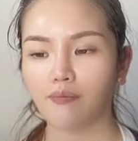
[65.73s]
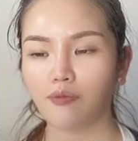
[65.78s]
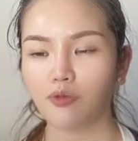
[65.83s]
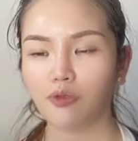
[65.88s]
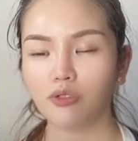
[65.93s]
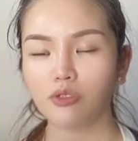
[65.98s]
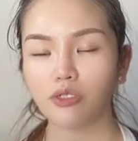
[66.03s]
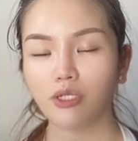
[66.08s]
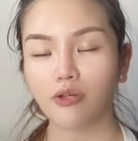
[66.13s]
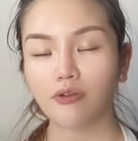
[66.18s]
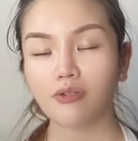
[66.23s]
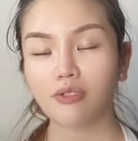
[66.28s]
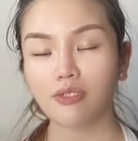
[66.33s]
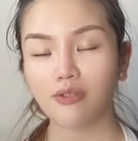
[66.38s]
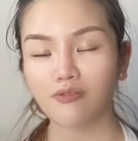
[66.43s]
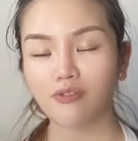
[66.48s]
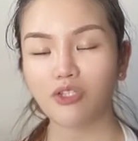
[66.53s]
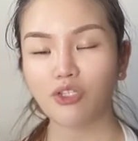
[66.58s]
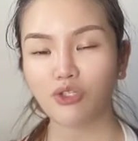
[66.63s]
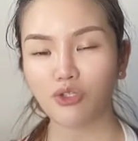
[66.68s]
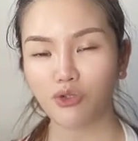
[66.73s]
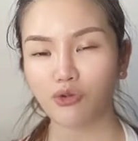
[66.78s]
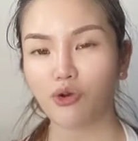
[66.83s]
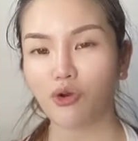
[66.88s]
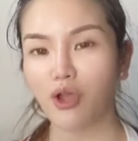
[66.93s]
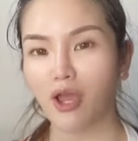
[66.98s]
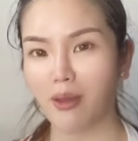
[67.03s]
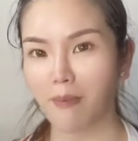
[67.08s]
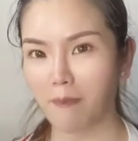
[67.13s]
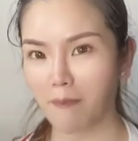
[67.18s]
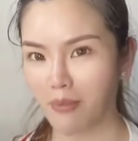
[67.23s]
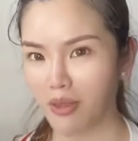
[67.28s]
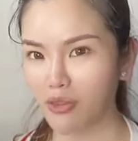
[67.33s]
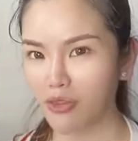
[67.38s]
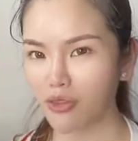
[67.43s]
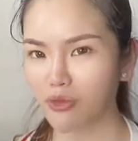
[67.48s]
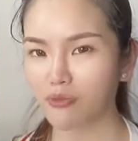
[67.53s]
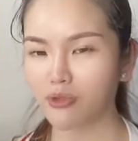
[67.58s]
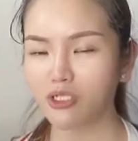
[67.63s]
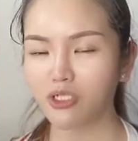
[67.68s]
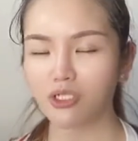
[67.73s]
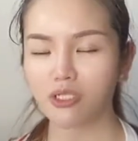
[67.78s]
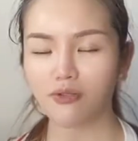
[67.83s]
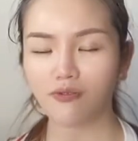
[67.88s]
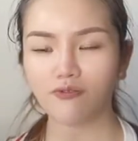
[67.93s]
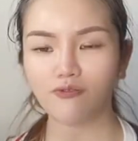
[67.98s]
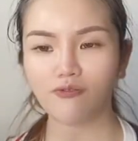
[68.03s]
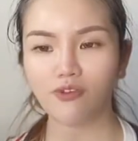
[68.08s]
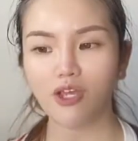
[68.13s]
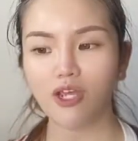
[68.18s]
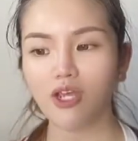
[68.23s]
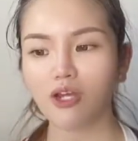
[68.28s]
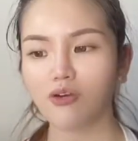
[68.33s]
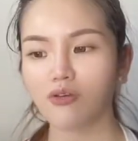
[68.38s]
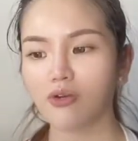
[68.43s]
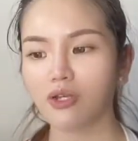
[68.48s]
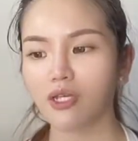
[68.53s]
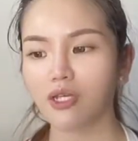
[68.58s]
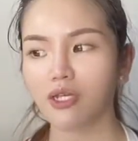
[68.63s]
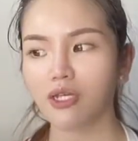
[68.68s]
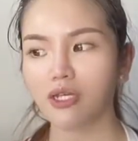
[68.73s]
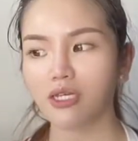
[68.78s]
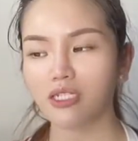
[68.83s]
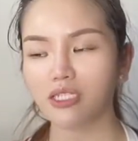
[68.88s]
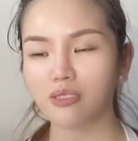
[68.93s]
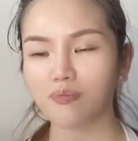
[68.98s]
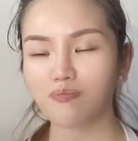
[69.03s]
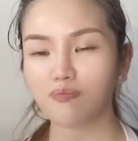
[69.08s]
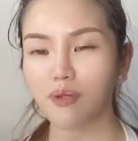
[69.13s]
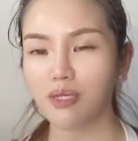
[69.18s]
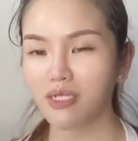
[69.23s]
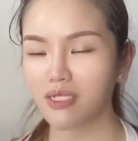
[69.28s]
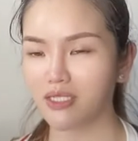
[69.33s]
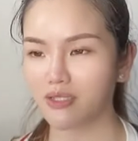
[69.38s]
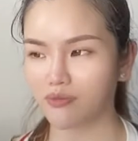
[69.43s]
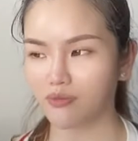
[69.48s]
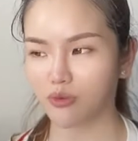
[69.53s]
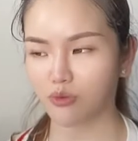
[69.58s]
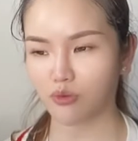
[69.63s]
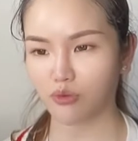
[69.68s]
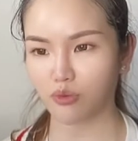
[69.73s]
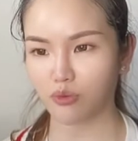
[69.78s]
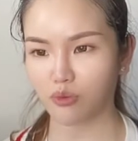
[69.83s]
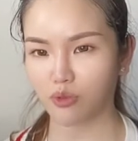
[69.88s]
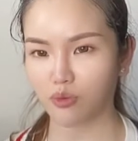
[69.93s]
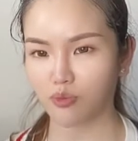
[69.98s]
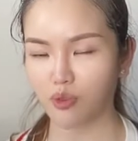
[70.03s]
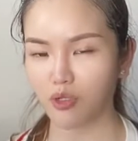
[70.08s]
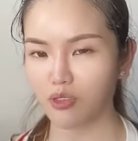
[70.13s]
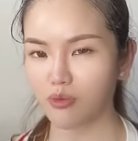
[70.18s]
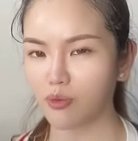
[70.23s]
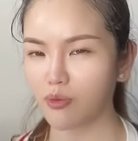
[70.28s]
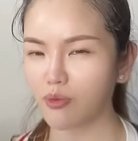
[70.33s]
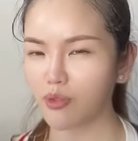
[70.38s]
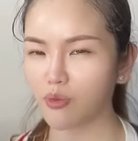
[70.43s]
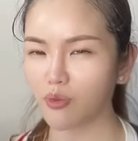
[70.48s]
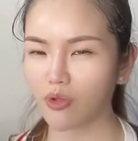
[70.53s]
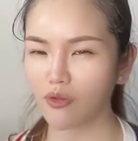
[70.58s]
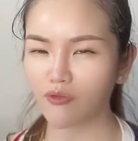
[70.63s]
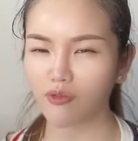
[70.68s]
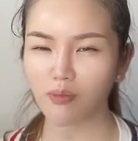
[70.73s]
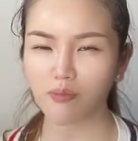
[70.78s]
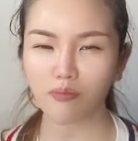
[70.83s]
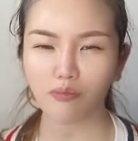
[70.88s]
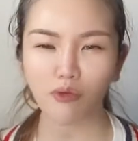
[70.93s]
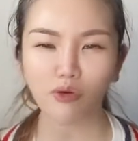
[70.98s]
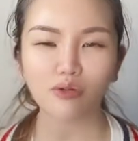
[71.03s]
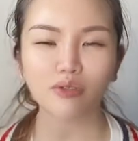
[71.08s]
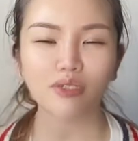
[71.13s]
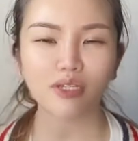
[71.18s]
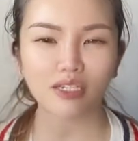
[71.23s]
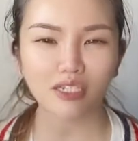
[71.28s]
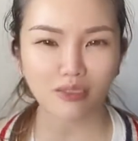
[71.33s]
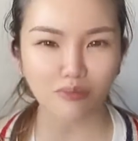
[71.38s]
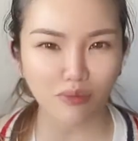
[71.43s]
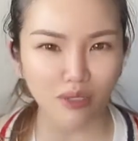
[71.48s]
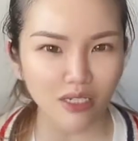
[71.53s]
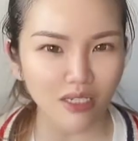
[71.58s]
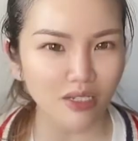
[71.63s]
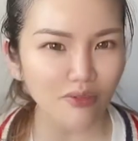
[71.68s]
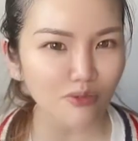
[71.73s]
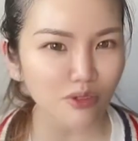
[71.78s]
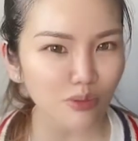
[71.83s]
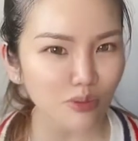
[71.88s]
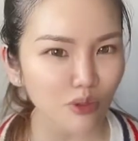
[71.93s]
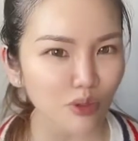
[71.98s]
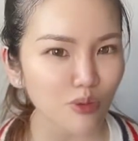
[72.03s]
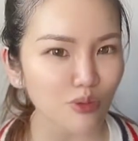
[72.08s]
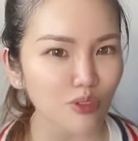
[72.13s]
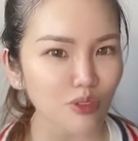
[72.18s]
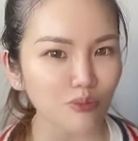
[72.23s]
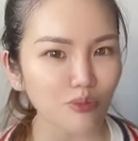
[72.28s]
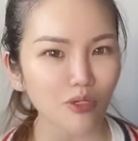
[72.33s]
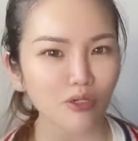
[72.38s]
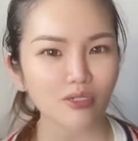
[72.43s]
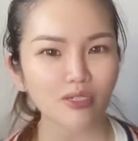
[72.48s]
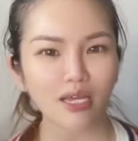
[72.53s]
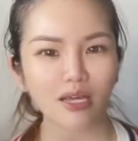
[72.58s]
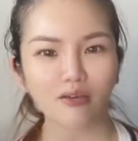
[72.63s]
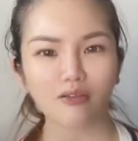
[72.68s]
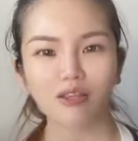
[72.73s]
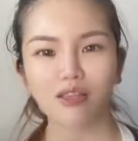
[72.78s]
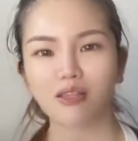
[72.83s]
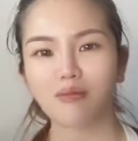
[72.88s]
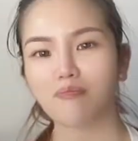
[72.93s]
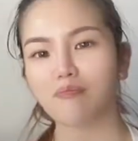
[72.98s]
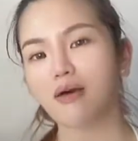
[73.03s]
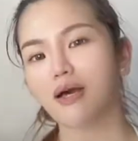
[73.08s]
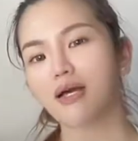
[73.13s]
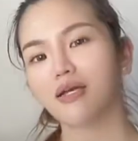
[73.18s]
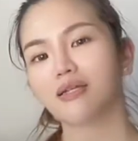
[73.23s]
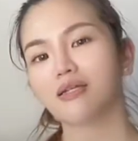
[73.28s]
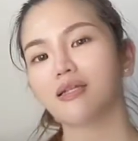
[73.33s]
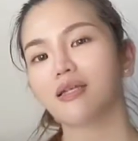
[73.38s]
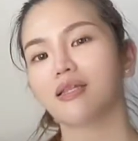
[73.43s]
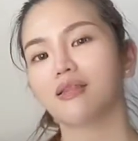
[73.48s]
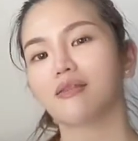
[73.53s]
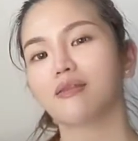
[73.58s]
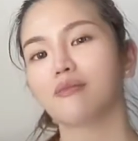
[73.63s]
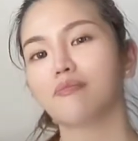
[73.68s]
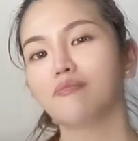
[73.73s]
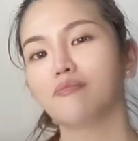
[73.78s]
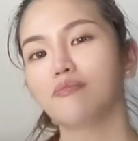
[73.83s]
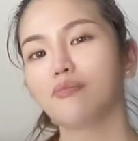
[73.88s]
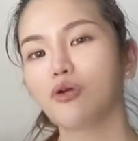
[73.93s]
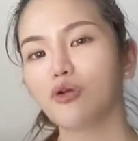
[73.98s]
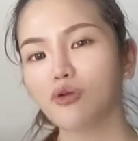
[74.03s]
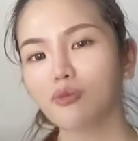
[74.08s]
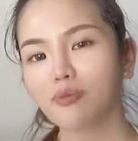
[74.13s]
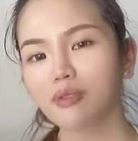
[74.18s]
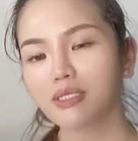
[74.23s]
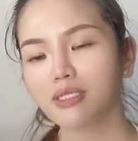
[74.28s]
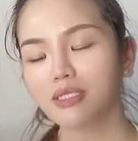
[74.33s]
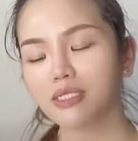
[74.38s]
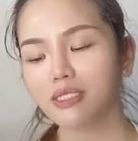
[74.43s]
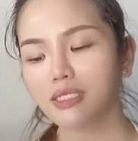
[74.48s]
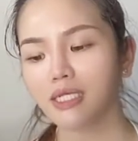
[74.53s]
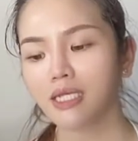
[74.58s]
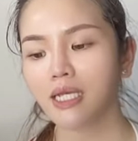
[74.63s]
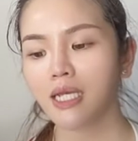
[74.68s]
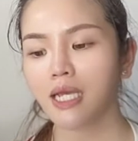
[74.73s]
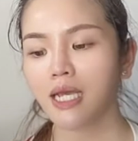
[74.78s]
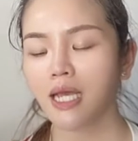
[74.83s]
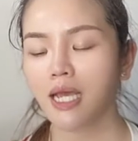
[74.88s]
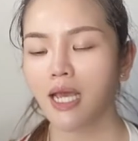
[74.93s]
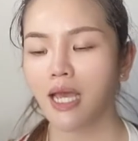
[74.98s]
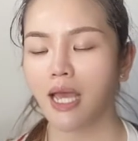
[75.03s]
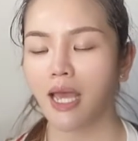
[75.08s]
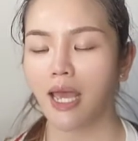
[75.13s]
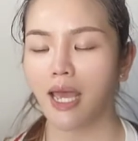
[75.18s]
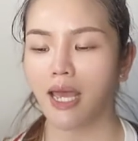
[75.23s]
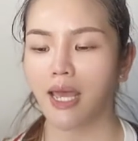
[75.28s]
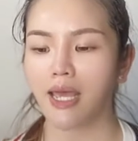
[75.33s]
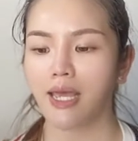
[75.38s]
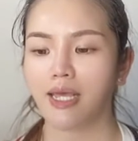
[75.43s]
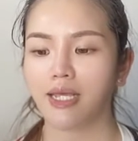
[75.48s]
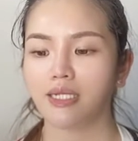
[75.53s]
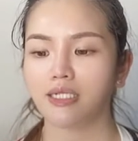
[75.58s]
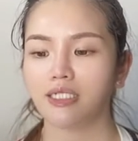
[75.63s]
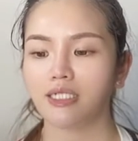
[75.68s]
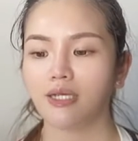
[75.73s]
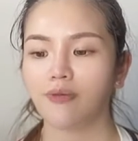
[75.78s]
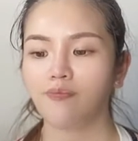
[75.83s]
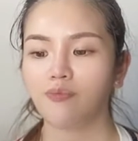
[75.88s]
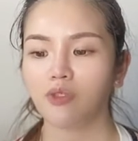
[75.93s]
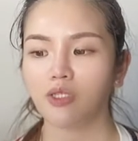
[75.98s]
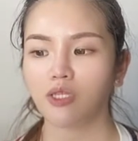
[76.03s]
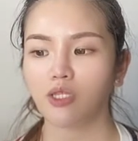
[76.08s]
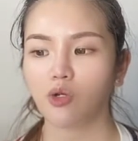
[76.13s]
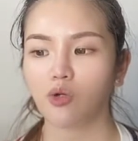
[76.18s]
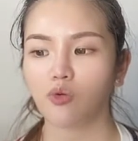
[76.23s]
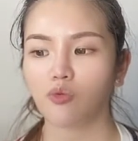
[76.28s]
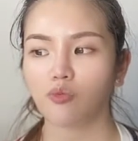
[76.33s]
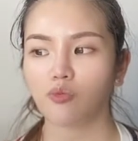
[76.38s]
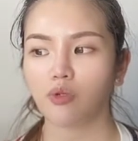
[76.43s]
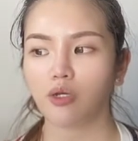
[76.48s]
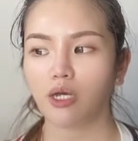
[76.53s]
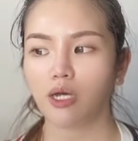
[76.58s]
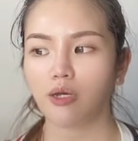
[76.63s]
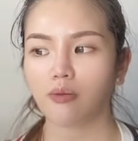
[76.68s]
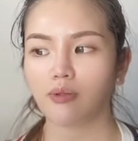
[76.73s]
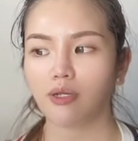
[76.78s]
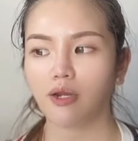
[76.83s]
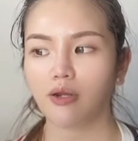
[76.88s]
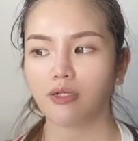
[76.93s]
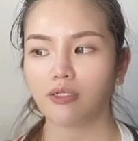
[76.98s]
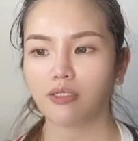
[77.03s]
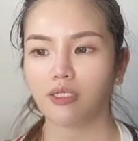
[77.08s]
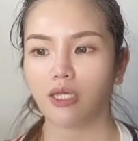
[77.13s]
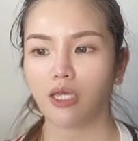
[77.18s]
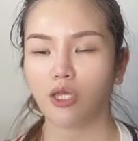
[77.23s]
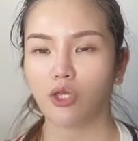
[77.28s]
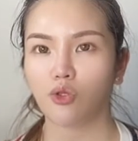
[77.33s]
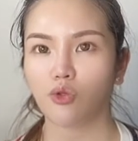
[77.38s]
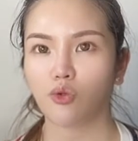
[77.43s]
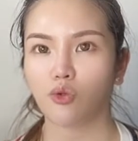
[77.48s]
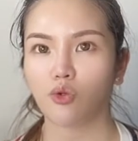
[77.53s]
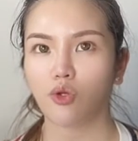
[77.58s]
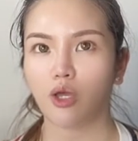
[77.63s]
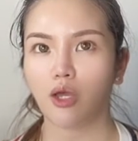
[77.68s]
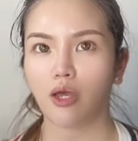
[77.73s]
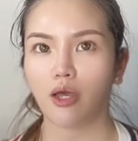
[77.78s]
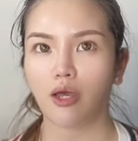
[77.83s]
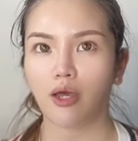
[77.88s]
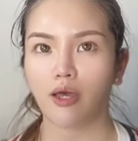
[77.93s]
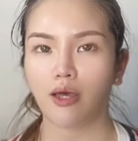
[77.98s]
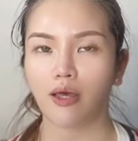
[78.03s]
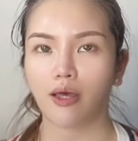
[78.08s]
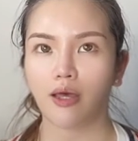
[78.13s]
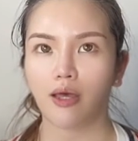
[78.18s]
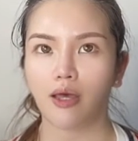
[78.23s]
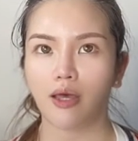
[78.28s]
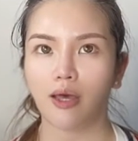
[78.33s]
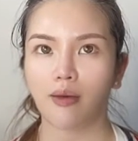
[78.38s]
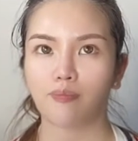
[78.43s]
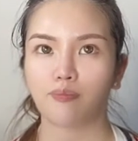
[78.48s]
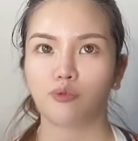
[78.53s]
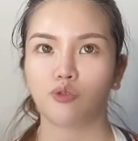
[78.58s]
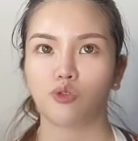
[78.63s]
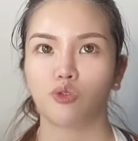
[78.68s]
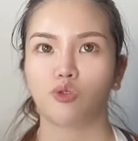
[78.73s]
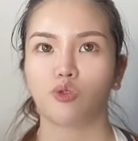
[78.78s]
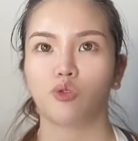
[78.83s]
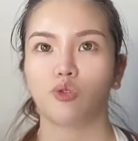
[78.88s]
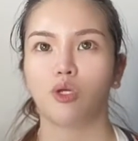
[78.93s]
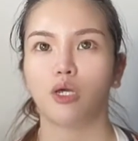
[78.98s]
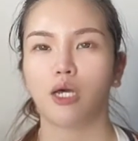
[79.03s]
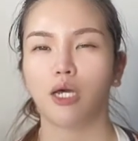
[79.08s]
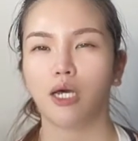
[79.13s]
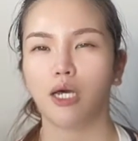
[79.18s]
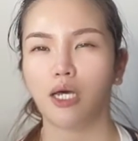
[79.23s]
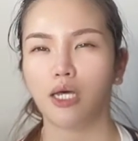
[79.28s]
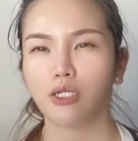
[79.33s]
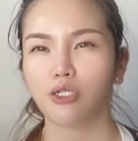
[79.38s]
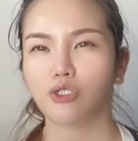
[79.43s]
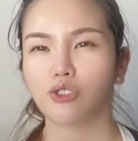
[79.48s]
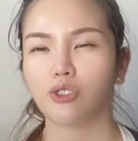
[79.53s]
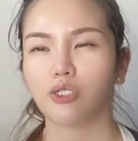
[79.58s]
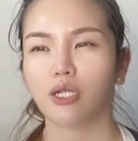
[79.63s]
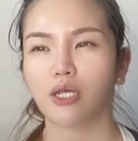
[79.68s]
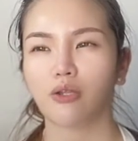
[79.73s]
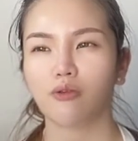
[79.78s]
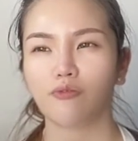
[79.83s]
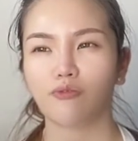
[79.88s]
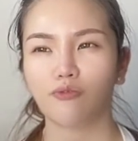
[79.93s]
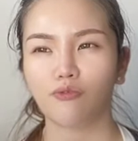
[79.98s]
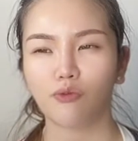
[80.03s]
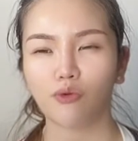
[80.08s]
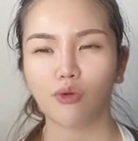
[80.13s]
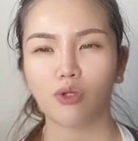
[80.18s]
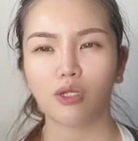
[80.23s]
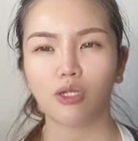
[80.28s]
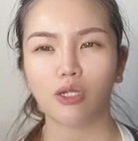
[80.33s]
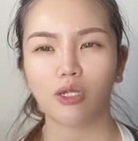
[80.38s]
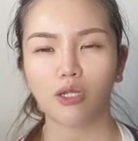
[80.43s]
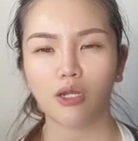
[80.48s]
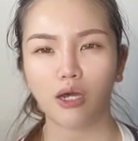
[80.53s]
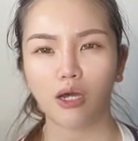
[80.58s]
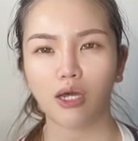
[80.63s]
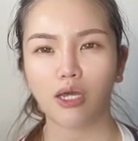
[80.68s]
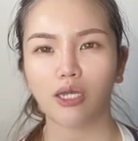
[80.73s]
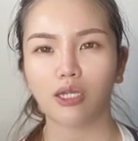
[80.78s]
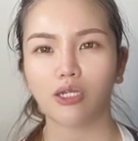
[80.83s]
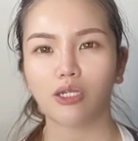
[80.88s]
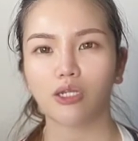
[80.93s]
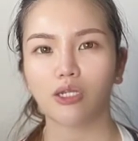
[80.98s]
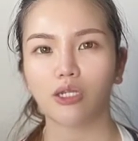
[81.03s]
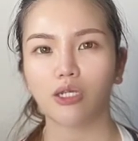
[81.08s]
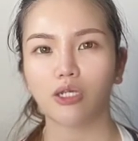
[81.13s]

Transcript: 70 euro a month, which is a very expensive subscription box, probably one of the most expensive subscription box out in the market at the moment. And they'll guarantee you up to €149